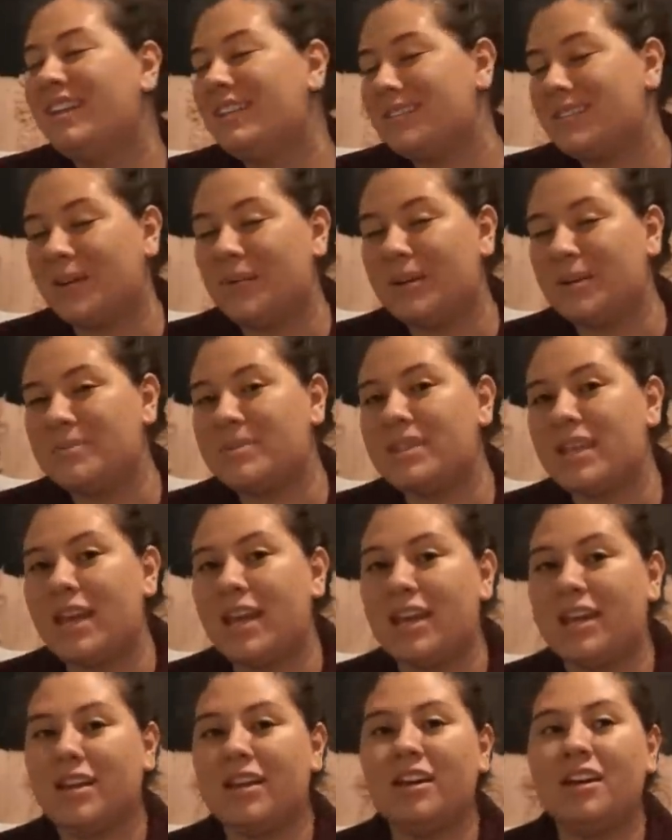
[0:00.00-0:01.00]
It's not what I'm
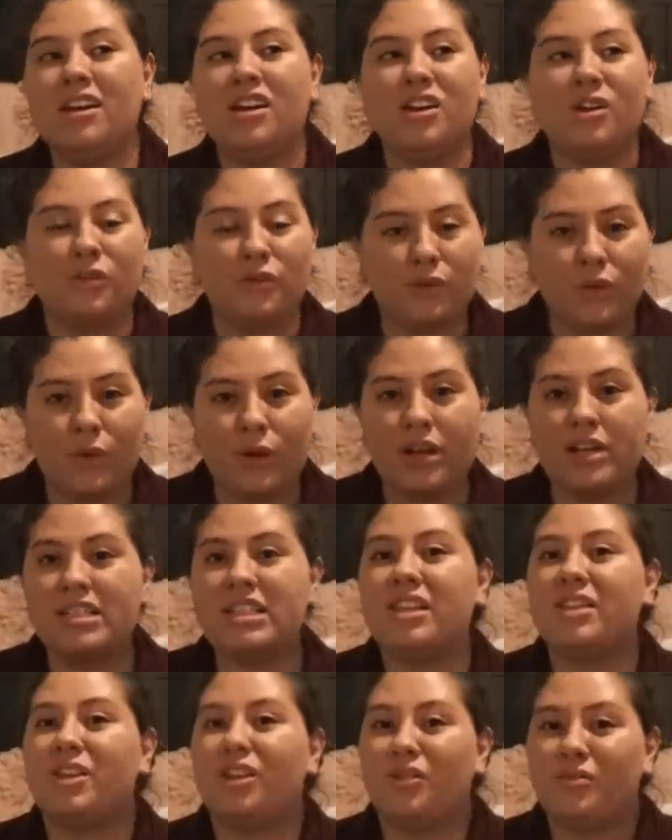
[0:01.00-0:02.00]
saying. Of course,
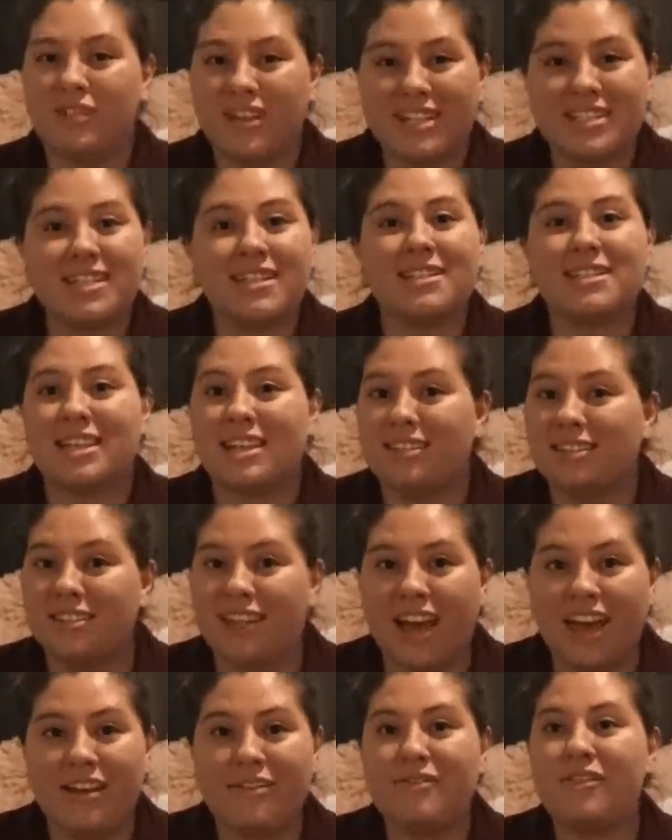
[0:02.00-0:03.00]
there are reasons in
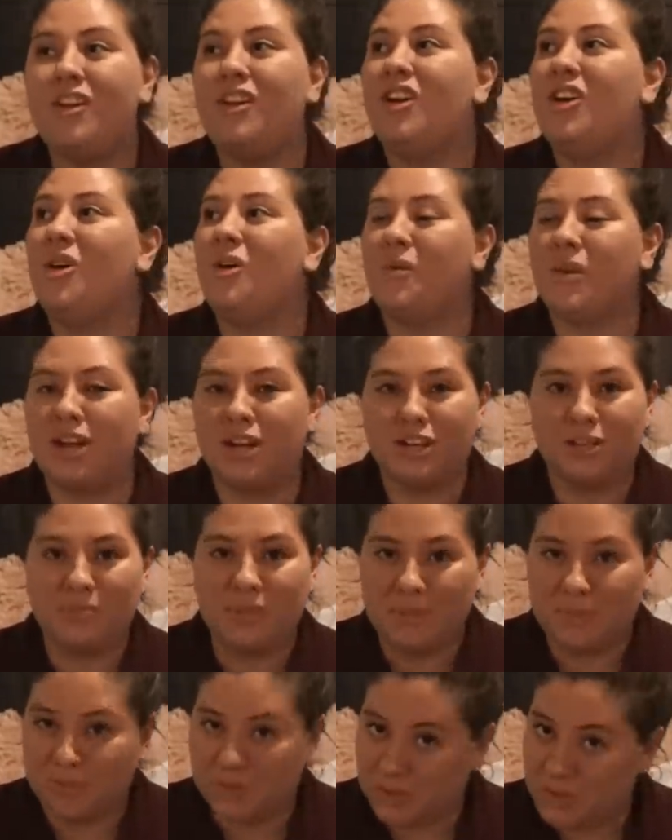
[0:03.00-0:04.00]
life where
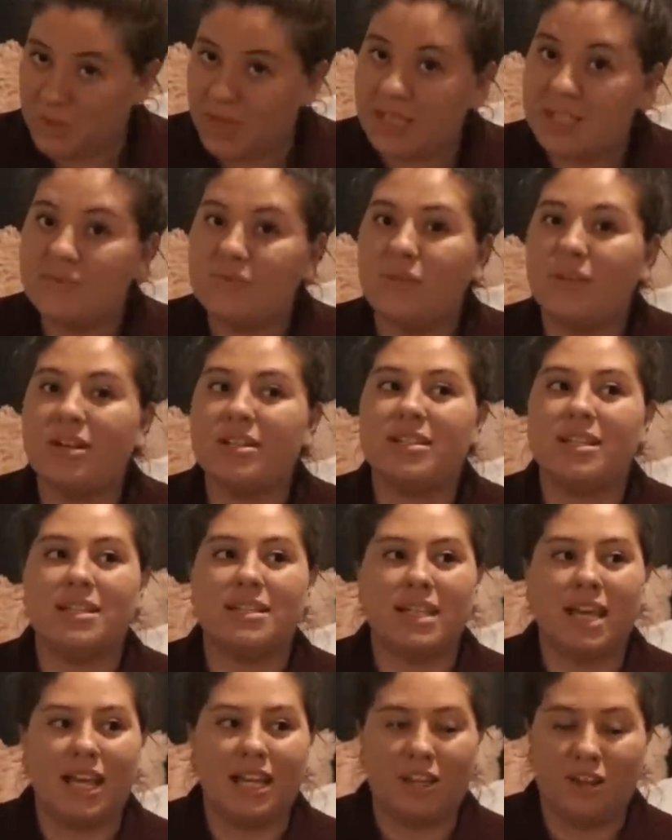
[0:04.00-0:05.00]
people do get
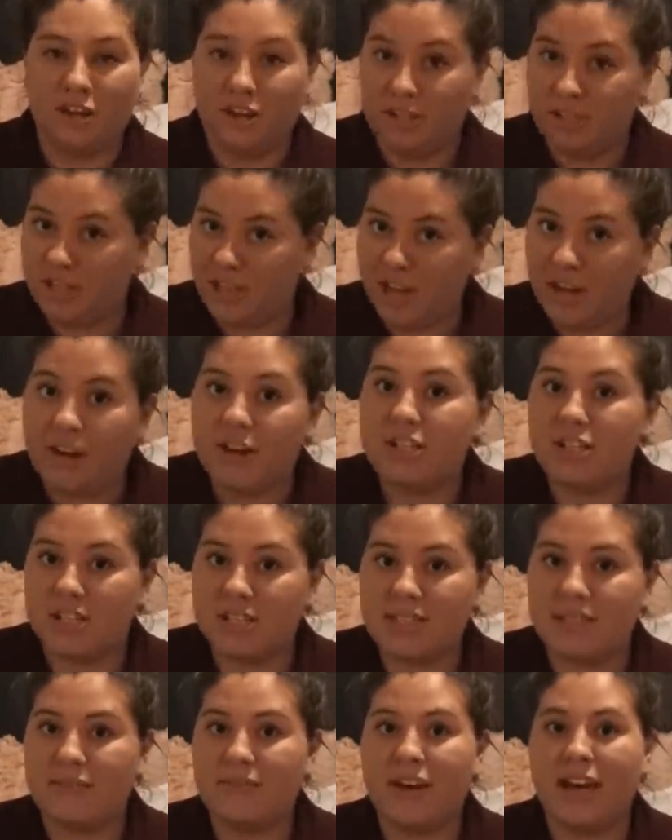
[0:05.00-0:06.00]
divorces and they're, they are
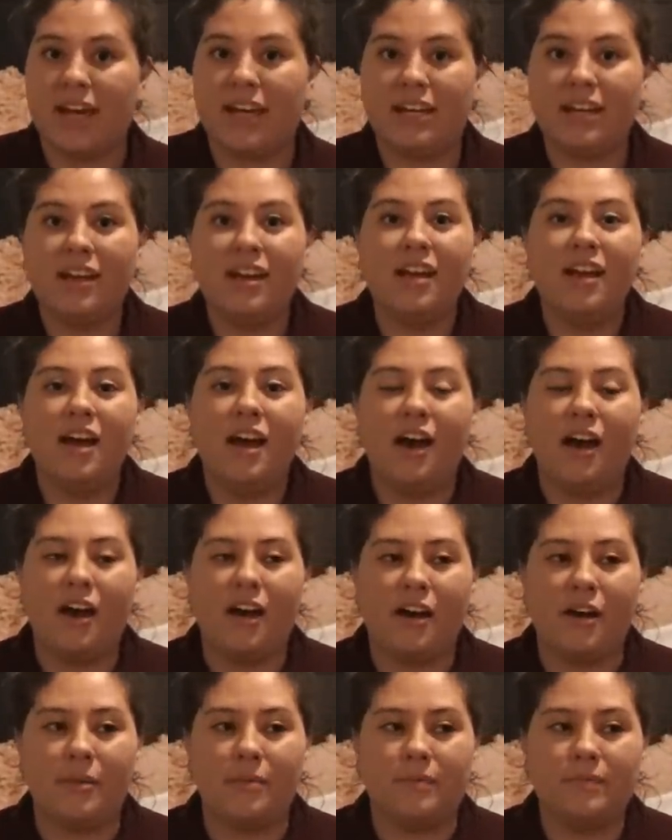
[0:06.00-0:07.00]
justified.
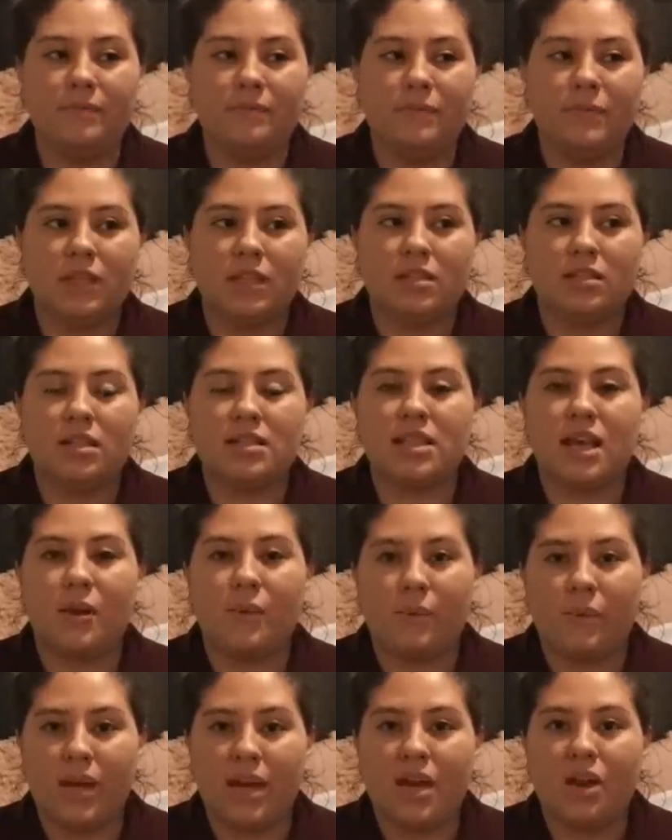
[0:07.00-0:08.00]
Um, just
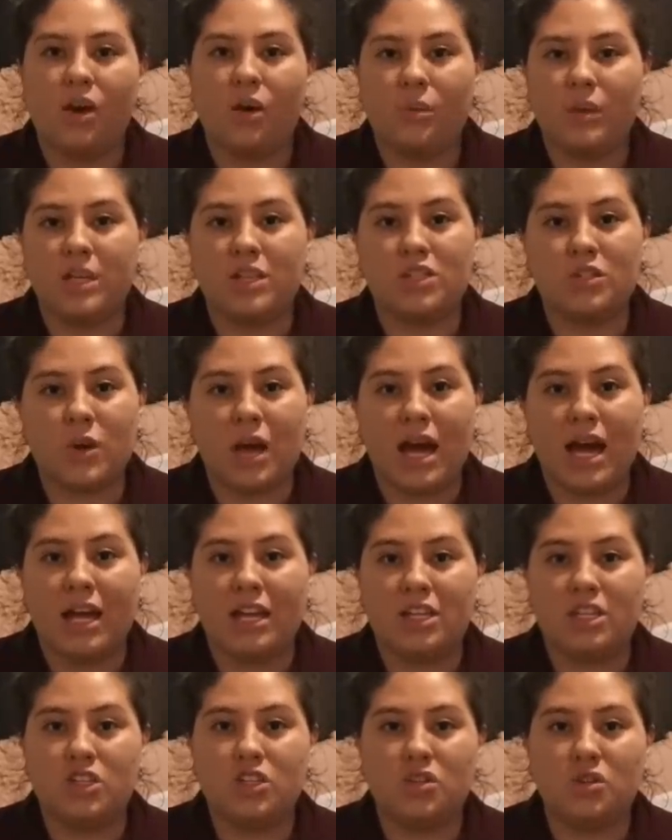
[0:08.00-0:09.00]
that we always
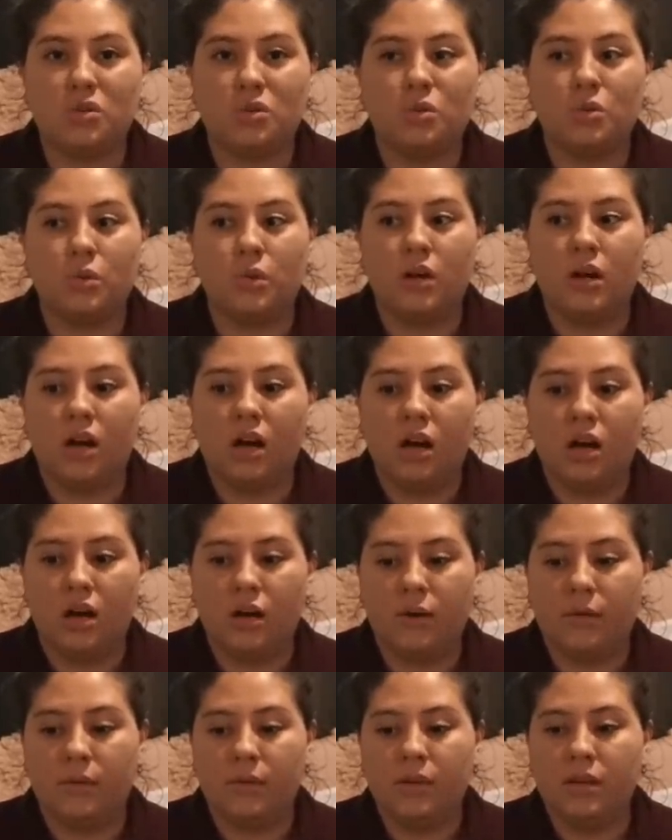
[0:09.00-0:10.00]
try to
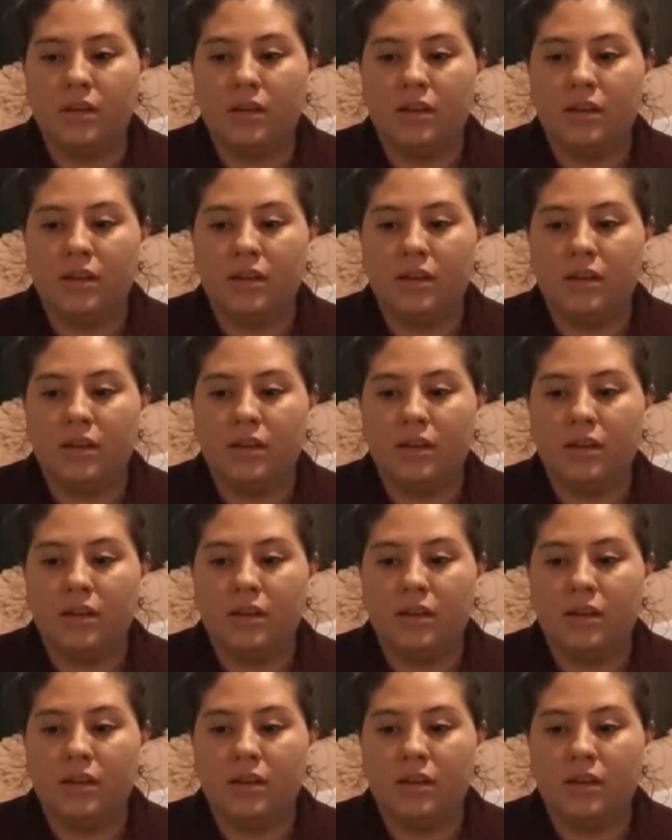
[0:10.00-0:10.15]
uh,